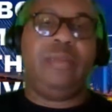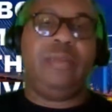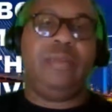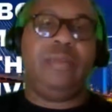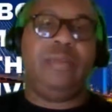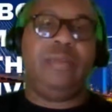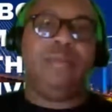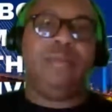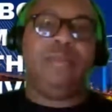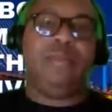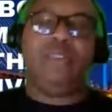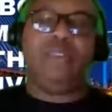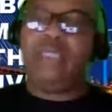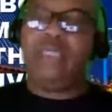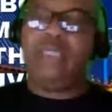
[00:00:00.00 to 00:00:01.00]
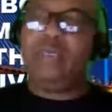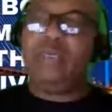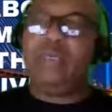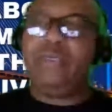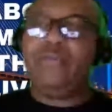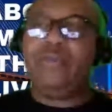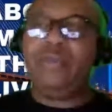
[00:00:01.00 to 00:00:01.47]
What you take with this
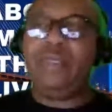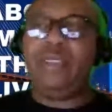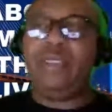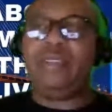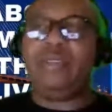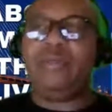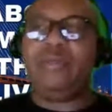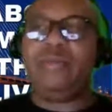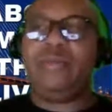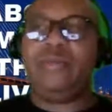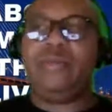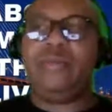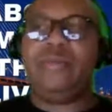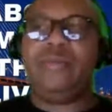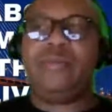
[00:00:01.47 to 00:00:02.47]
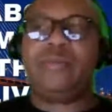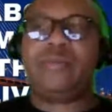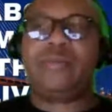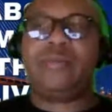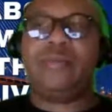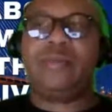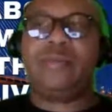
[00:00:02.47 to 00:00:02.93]
information,
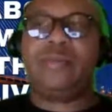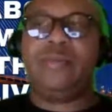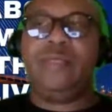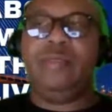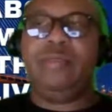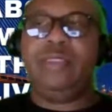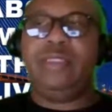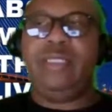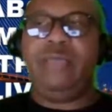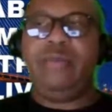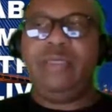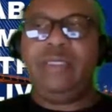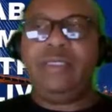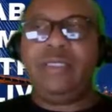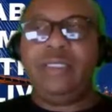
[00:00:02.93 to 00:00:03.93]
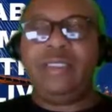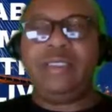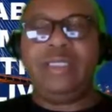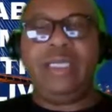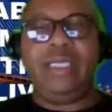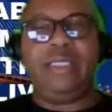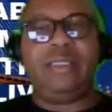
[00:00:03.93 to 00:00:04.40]
what you take with these insights.
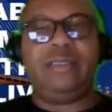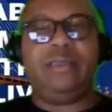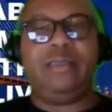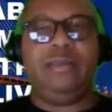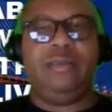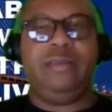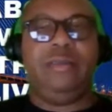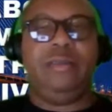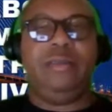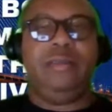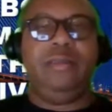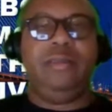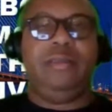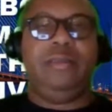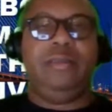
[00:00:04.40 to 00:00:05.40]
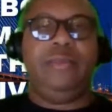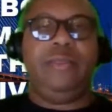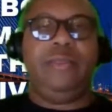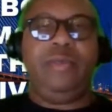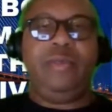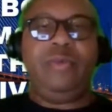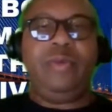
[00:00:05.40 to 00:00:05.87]
But one
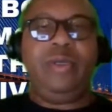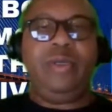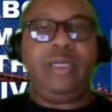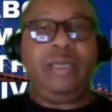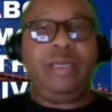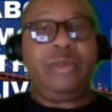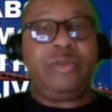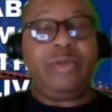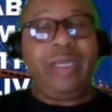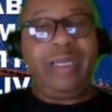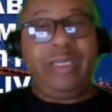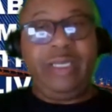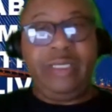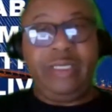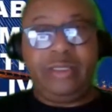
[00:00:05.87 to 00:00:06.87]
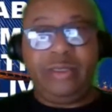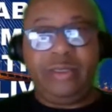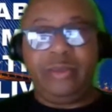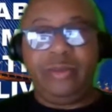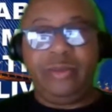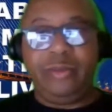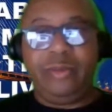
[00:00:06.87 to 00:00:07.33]
word I want to throw out there at you, with
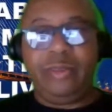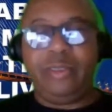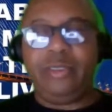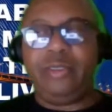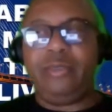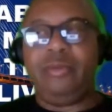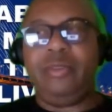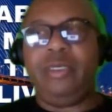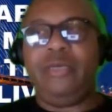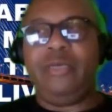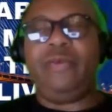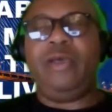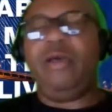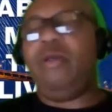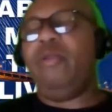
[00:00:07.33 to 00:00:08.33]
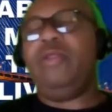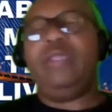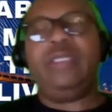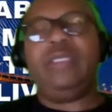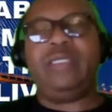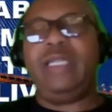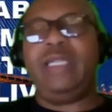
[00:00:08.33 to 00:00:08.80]
you of all this that I've
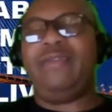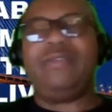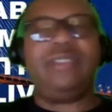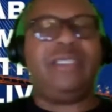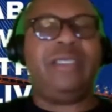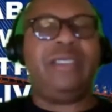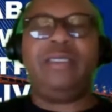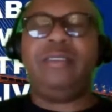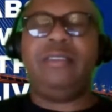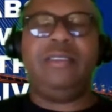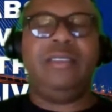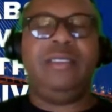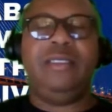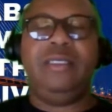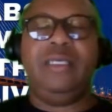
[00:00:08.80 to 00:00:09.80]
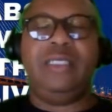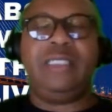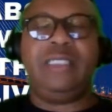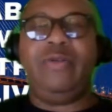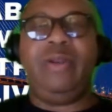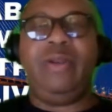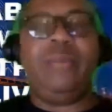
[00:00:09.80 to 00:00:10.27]
said as I wrap
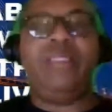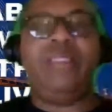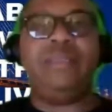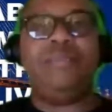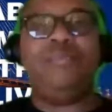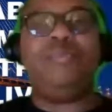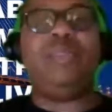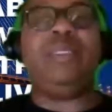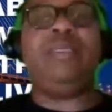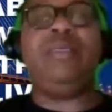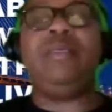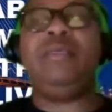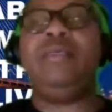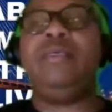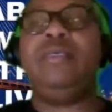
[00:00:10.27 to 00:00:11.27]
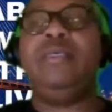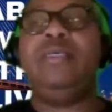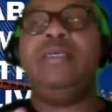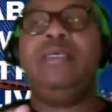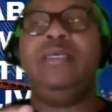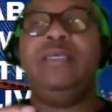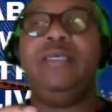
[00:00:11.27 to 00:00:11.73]
this up is be
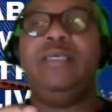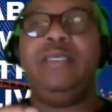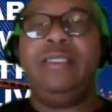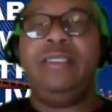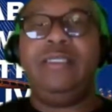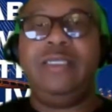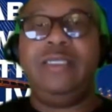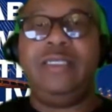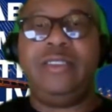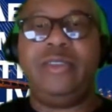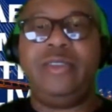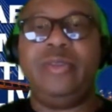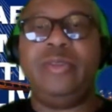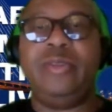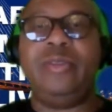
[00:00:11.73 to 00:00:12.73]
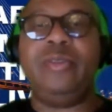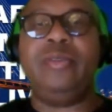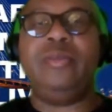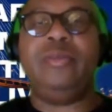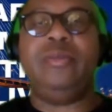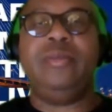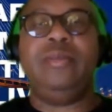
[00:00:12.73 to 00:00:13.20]
intentional,